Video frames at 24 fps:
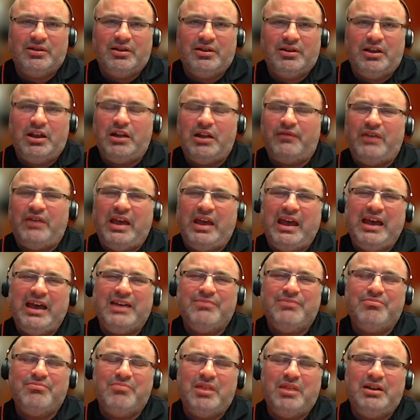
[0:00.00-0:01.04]
and i've had
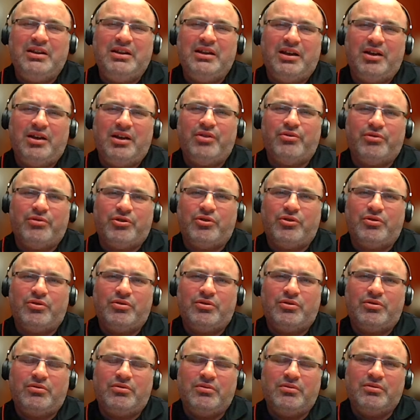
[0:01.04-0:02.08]
many other
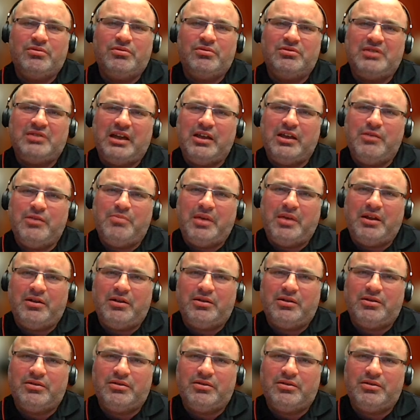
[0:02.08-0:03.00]
diabetic,